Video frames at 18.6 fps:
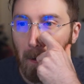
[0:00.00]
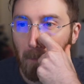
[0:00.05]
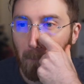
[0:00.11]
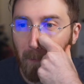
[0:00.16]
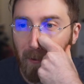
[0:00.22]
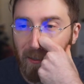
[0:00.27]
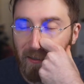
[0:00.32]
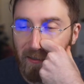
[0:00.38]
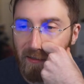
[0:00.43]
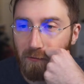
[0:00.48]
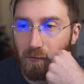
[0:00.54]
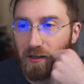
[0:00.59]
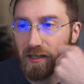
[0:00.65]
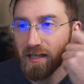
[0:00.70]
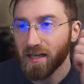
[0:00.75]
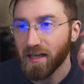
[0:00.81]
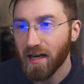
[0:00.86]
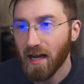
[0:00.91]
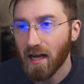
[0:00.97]
And we
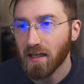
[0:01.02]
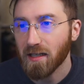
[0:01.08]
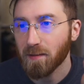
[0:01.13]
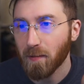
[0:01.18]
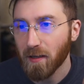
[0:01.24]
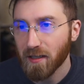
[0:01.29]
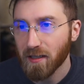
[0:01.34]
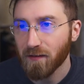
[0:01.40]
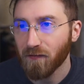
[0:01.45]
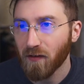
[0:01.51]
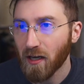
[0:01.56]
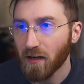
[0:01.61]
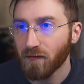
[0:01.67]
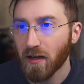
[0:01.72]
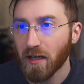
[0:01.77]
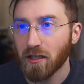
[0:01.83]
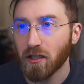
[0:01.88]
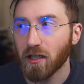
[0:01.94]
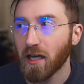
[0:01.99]
did not specify
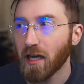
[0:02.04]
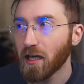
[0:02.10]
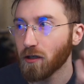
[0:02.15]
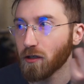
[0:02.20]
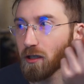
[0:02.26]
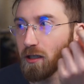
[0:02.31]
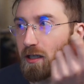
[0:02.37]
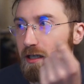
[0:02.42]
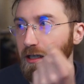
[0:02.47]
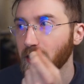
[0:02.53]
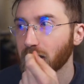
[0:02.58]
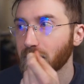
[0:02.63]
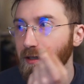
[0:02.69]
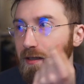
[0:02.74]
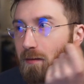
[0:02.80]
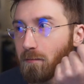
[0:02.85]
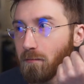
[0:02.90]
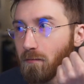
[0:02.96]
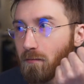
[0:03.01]
if education
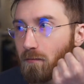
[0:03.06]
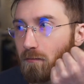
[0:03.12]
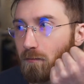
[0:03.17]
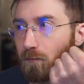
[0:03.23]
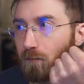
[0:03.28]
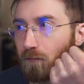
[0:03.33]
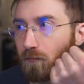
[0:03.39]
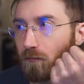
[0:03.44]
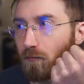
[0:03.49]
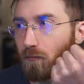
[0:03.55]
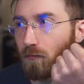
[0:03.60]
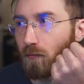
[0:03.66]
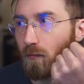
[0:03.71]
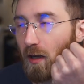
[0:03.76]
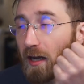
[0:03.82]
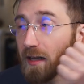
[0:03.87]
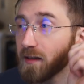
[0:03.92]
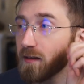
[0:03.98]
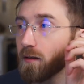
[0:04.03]
is,
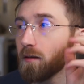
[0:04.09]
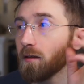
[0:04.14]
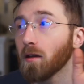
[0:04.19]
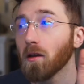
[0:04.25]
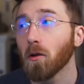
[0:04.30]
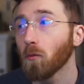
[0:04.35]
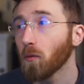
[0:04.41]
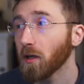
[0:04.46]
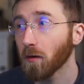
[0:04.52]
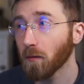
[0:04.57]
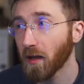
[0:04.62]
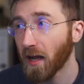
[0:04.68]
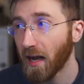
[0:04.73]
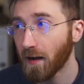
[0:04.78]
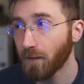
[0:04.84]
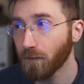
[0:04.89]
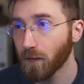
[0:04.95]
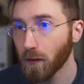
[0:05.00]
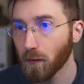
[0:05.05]
and we don't
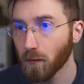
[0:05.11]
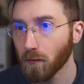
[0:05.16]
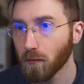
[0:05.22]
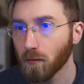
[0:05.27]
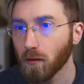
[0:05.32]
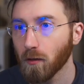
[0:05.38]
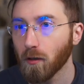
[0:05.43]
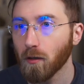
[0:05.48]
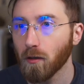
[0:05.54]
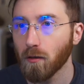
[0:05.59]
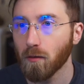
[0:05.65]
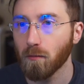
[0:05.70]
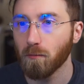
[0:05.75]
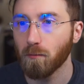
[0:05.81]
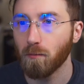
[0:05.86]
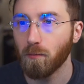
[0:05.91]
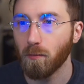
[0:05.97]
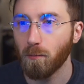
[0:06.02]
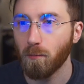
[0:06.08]
have to,
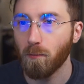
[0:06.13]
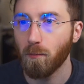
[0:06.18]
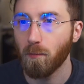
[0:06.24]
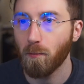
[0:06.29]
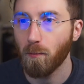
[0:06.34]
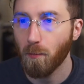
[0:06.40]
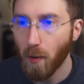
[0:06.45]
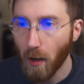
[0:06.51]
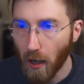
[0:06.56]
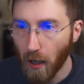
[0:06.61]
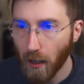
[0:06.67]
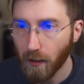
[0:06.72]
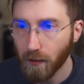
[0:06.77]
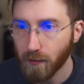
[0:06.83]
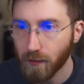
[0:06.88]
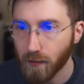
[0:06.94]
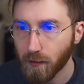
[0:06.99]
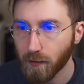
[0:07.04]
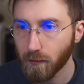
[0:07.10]

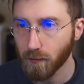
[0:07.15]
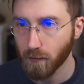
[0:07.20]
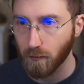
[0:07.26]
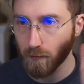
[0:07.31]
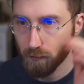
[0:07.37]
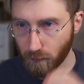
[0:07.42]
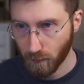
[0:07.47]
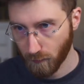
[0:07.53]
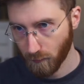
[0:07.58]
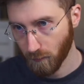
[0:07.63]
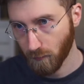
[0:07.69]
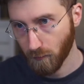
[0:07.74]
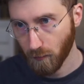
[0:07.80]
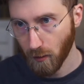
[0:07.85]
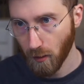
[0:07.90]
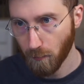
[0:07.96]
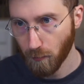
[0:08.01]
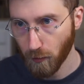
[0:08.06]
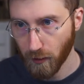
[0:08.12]
but
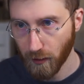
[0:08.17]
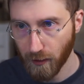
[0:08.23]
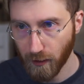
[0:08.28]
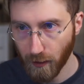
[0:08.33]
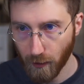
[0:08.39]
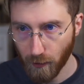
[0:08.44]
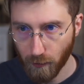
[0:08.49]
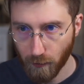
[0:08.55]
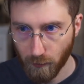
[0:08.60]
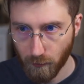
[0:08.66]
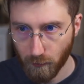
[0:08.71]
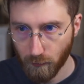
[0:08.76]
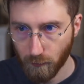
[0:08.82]
I'll put it here.